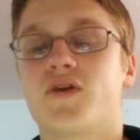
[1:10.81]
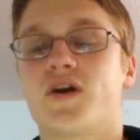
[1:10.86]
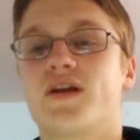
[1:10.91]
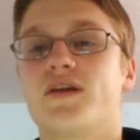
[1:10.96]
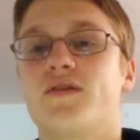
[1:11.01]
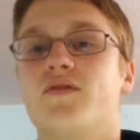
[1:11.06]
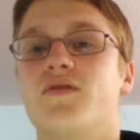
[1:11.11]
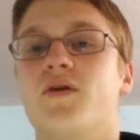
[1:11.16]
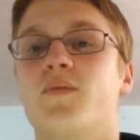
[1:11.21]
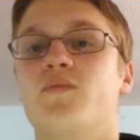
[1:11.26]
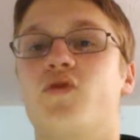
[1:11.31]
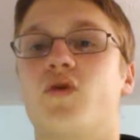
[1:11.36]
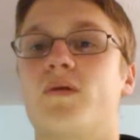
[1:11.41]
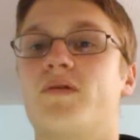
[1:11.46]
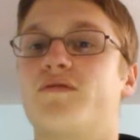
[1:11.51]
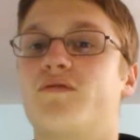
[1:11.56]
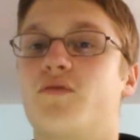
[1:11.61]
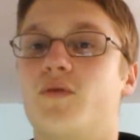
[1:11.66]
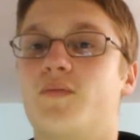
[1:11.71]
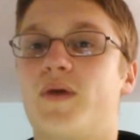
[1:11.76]
Try to
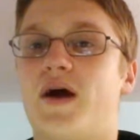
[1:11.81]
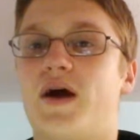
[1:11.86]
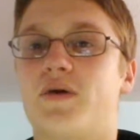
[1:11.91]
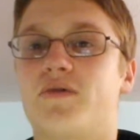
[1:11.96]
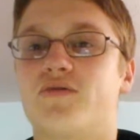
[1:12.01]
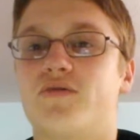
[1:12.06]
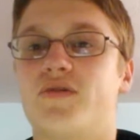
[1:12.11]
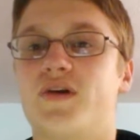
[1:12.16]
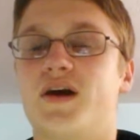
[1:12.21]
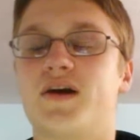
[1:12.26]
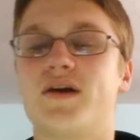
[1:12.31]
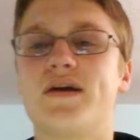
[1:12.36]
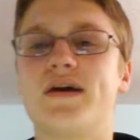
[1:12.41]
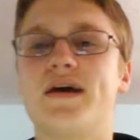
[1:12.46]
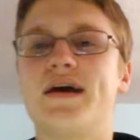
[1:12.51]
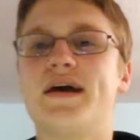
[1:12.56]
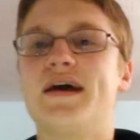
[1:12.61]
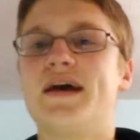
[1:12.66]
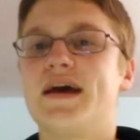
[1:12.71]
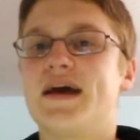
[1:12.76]
absorb the power through there.
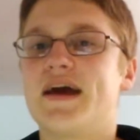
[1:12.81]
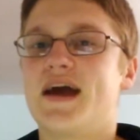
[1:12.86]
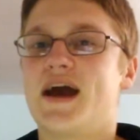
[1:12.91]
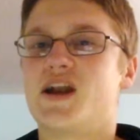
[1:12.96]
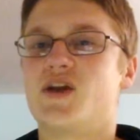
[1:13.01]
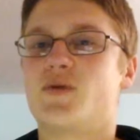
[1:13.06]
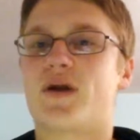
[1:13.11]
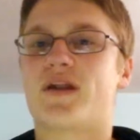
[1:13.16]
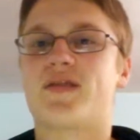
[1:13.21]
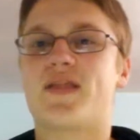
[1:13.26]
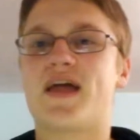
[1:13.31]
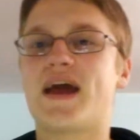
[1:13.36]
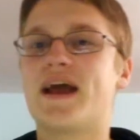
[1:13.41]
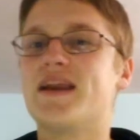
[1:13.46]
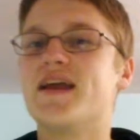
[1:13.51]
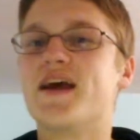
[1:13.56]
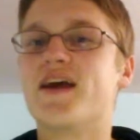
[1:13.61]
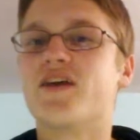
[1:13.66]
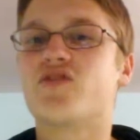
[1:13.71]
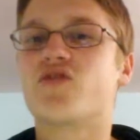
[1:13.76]
And you want to
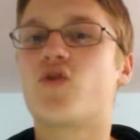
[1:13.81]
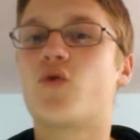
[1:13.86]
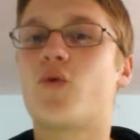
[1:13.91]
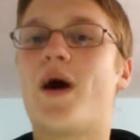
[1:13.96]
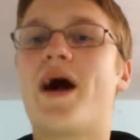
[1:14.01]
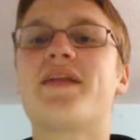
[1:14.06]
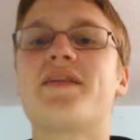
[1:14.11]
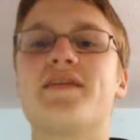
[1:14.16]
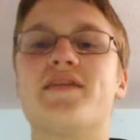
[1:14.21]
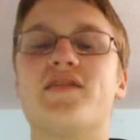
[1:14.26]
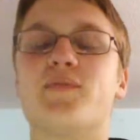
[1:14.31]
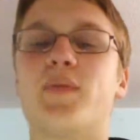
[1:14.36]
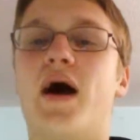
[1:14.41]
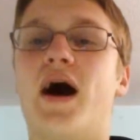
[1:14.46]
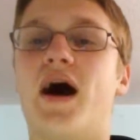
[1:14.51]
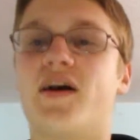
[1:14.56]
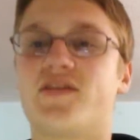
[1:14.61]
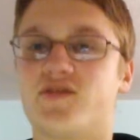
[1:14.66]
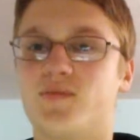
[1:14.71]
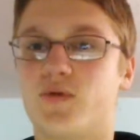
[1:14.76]
land as quietly as
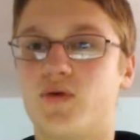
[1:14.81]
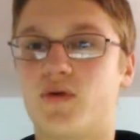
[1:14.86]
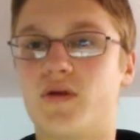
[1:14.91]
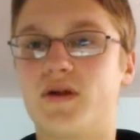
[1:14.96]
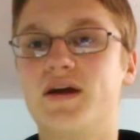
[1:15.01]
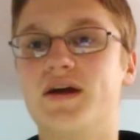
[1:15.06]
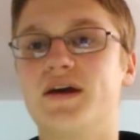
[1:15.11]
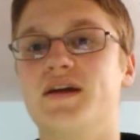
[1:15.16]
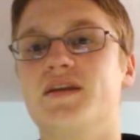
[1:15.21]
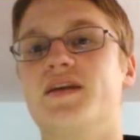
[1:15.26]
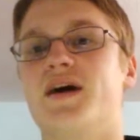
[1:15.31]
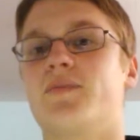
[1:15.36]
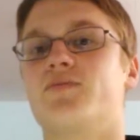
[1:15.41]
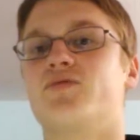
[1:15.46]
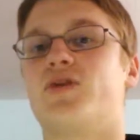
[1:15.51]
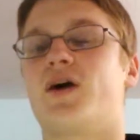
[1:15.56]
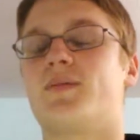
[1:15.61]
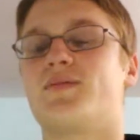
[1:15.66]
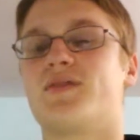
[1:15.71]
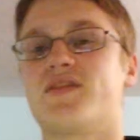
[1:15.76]
possible in
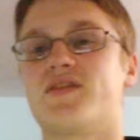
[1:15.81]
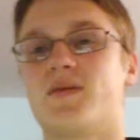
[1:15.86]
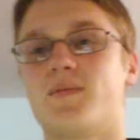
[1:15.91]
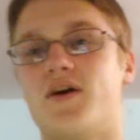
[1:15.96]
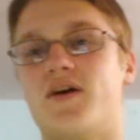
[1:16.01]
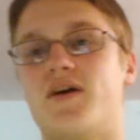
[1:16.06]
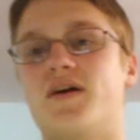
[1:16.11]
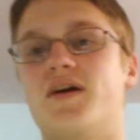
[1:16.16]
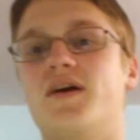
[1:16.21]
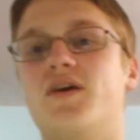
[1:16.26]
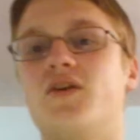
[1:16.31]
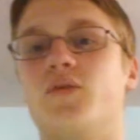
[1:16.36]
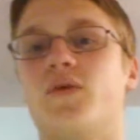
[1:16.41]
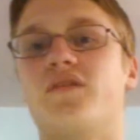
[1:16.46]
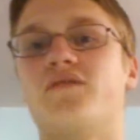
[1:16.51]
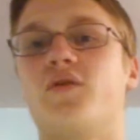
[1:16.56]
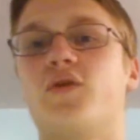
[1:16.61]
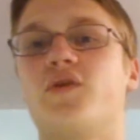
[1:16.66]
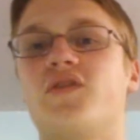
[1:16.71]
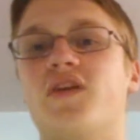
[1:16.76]
depth drops. That's something you
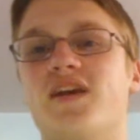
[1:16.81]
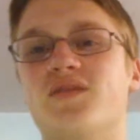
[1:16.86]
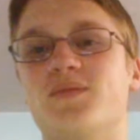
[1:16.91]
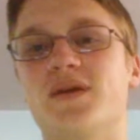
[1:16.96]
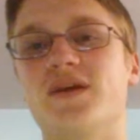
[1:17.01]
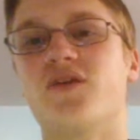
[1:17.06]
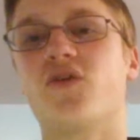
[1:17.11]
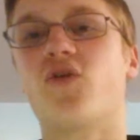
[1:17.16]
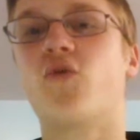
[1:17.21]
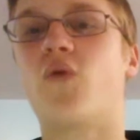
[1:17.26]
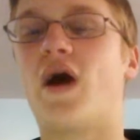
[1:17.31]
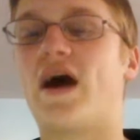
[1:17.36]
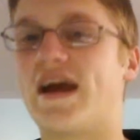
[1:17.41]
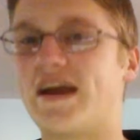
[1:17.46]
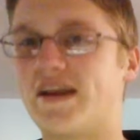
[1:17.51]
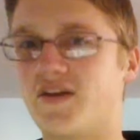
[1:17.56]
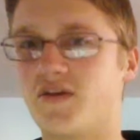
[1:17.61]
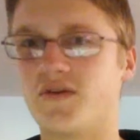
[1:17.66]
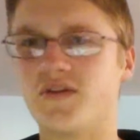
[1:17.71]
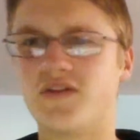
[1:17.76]
want to focus on, is being
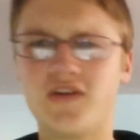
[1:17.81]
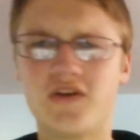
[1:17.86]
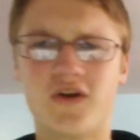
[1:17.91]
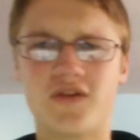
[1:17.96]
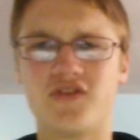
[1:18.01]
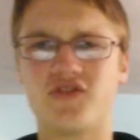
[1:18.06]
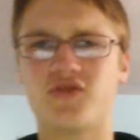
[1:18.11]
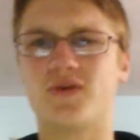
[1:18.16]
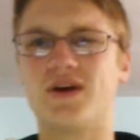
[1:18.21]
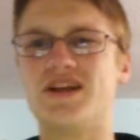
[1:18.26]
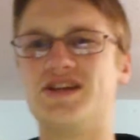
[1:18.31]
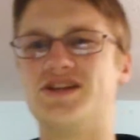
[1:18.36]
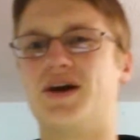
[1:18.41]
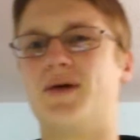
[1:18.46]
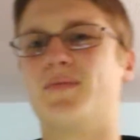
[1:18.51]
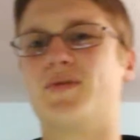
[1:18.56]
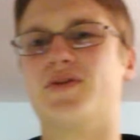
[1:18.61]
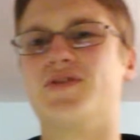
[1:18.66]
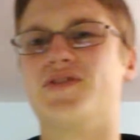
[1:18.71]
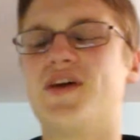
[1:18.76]
quiet. You see all these great
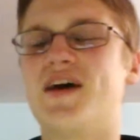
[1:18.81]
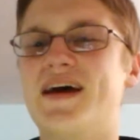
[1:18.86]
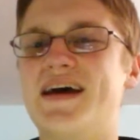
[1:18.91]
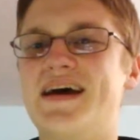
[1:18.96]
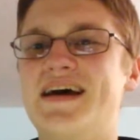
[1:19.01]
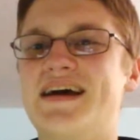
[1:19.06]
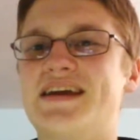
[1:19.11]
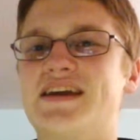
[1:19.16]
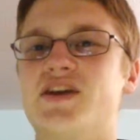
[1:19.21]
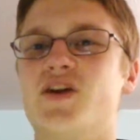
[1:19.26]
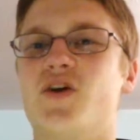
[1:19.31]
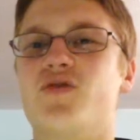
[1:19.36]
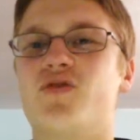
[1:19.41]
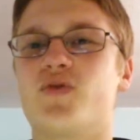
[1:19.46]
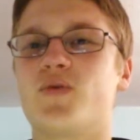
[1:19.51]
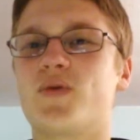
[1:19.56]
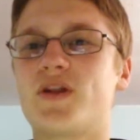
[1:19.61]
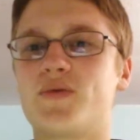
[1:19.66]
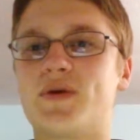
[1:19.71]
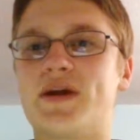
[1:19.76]
jumpers,
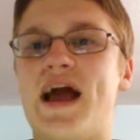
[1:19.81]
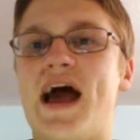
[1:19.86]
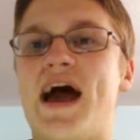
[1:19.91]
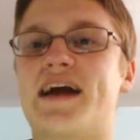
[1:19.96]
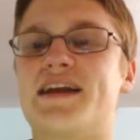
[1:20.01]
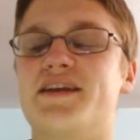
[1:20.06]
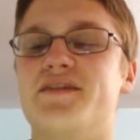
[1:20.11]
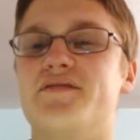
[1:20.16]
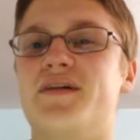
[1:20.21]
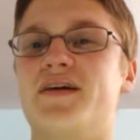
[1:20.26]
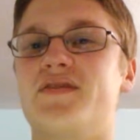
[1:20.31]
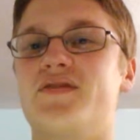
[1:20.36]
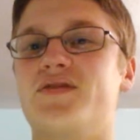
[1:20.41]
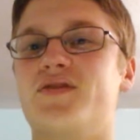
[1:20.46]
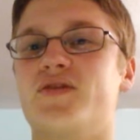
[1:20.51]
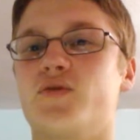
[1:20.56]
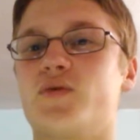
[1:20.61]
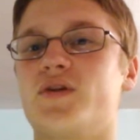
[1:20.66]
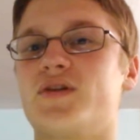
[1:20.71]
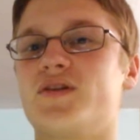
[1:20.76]
they're really reactive and
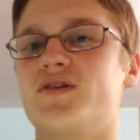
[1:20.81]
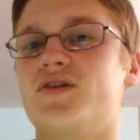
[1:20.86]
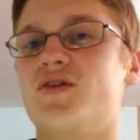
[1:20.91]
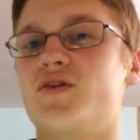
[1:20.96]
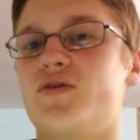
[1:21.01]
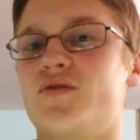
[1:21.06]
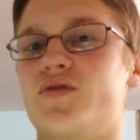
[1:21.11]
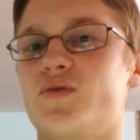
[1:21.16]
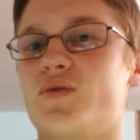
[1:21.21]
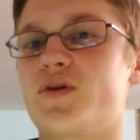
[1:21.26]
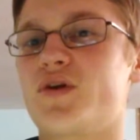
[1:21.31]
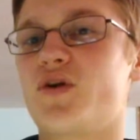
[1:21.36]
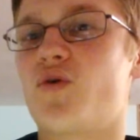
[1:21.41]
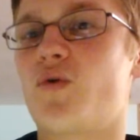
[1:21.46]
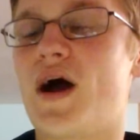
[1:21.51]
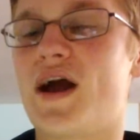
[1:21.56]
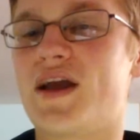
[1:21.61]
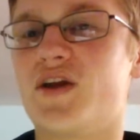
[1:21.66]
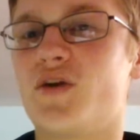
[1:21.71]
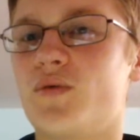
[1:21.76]
they're really
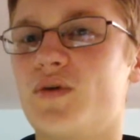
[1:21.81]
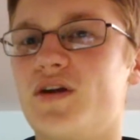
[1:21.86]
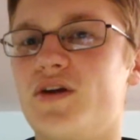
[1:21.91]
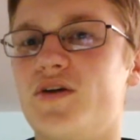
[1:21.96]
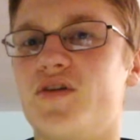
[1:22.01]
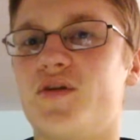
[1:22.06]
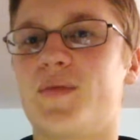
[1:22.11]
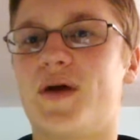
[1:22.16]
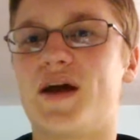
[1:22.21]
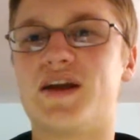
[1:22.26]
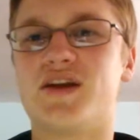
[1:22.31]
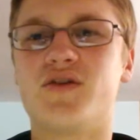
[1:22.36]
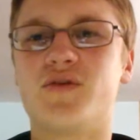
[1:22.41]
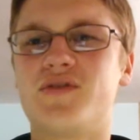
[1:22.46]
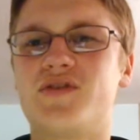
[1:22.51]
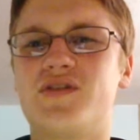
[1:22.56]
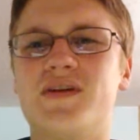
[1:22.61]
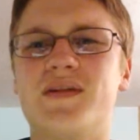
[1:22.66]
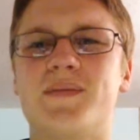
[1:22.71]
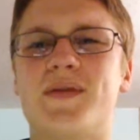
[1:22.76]
quiet. You don't hear them you
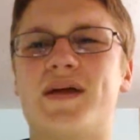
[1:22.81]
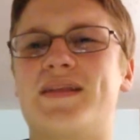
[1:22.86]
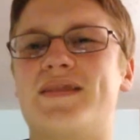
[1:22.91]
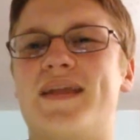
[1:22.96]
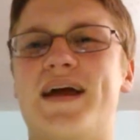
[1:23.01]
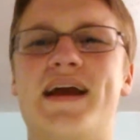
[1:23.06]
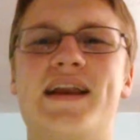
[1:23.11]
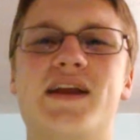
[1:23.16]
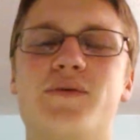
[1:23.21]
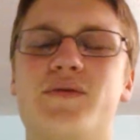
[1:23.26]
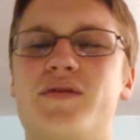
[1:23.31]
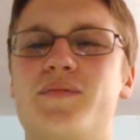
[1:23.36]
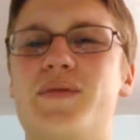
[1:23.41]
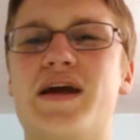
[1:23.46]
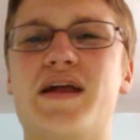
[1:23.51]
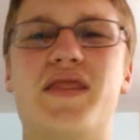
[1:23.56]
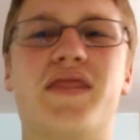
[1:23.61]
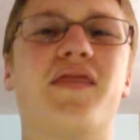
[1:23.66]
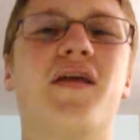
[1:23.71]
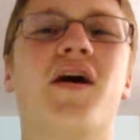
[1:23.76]
don't see them landing with a
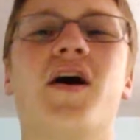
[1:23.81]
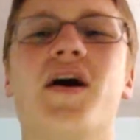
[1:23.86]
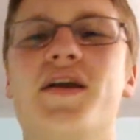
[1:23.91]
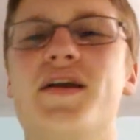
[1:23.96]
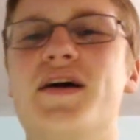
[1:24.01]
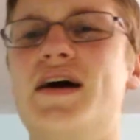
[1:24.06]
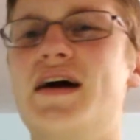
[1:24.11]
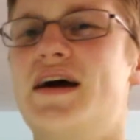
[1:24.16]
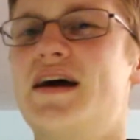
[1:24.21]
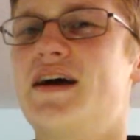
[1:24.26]
big thud.